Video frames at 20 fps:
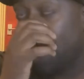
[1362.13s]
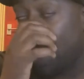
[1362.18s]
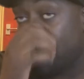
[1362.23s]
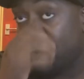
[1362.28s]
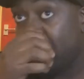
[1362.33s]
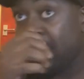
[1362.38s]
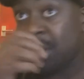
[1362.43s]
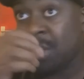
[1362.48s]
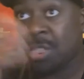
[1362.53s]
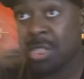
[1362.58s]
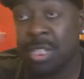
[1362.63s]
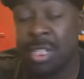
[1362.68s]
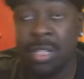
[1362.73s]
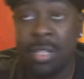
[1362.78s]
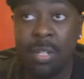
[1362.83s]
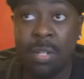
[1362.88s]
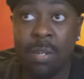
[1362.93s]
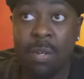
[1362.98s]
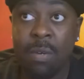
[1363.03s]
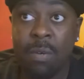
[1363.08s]

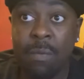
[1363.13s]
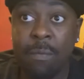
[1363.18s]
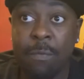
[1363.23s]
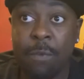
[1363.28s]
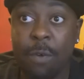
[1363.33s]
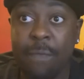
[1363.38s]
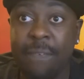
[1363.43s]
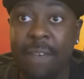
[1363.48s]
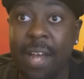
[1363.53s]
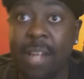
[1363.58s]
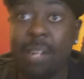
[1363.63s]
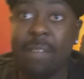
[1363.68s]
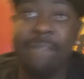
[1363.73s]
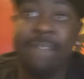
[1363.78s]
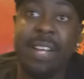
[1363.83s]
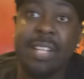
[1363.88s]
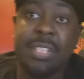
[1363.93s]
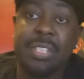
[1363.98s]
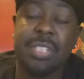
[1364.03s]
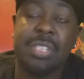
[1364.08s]
direction for Final
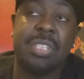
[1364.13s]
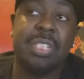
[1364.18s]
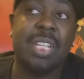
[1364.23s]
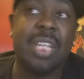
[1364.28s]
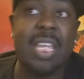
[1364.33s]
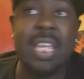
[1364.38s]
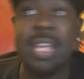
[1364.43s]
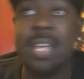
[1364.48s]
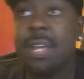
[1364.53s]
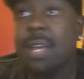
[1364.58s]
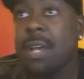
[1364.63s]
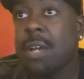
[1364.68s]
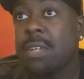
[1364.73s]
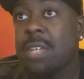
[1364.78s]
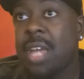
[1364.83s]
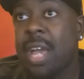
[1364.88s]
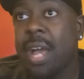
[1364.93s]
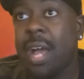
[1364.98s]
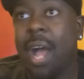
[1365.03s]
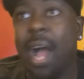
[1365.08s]
Fantasy.
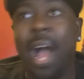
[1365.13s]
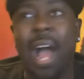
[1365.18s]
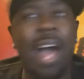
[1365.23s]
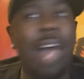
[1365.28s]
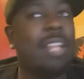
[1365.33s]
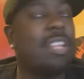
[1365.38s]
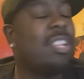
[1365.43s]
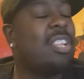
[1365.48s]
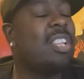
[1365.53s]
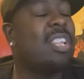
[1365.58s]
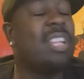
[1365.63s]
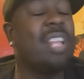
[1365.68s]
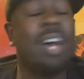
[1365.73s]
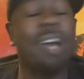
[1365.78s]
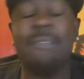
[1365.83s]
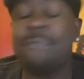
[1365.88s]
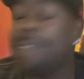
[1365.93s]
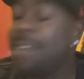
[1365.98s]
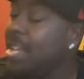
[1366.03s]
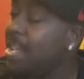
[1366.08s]
Yeah, I
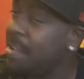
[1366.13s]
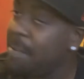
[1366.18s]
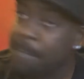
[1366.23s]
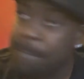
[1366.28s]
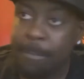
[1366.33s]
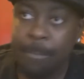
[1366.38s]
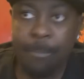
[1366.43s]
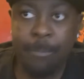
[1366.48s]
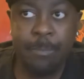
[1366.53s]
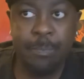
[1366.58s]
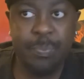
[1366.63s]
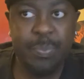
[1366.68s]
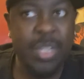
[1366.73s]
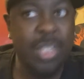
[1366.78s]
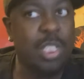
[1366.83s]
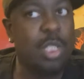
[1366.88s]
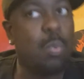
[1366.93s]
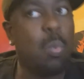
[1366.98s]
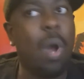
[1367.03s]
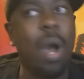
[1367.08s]
love it.
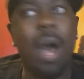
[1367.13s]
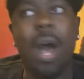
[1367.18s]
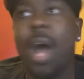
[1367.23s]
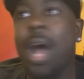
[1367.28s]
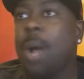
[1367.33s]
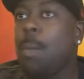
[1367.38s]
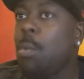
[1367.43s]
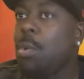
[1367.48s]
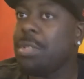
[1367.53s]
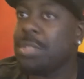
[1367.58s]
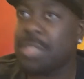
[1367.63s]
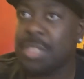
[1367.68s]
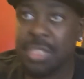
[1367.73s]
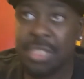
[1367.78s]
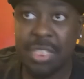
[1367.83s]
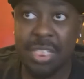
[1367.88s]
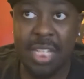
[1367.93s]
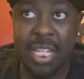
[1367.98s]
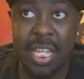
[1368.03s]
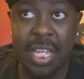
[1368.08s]
This is what I want to
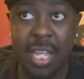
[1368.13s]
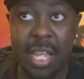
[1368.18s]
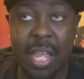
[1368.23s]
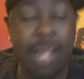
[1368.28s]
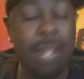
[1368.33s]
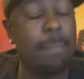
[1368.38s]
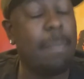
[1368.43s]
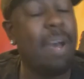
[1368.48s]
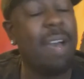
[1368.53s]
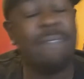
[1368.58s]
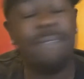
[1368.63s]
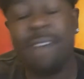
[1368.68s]
see in my